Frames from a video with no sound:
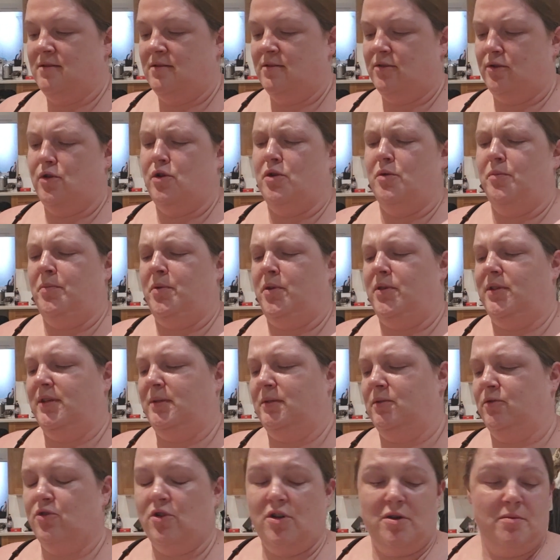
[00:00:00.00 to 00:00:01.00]
So I'll
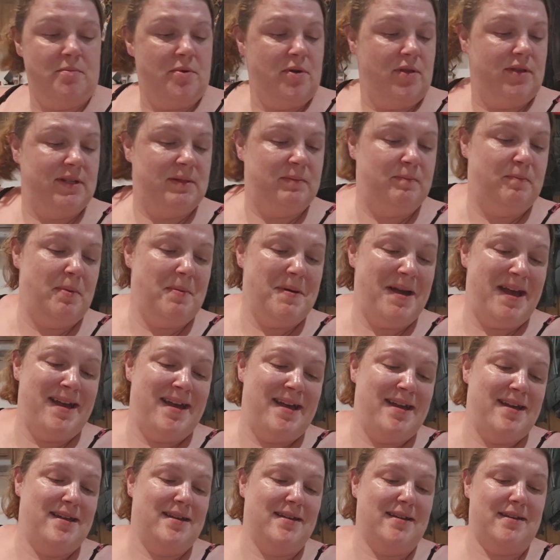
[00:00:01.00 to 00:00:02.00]
try and put this
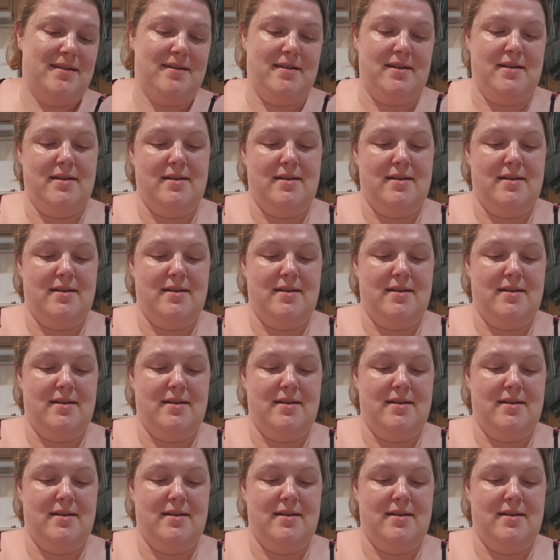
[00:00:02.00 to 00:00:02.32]
back.